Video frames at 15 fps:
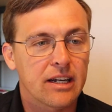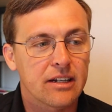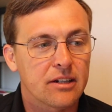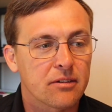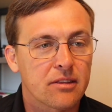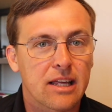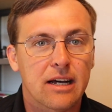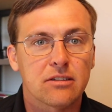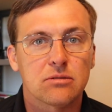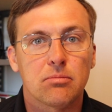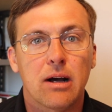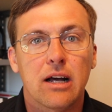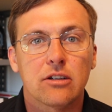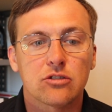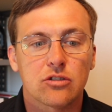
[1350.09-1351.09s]
you know, 1,000
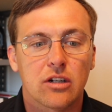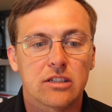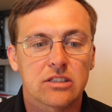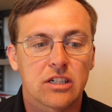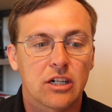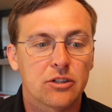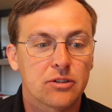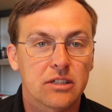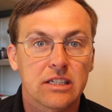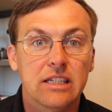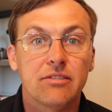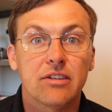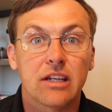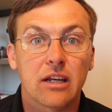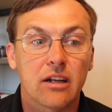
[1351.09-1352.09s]
miles across country,
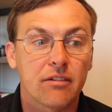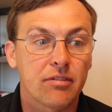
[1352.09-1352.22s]
leaving it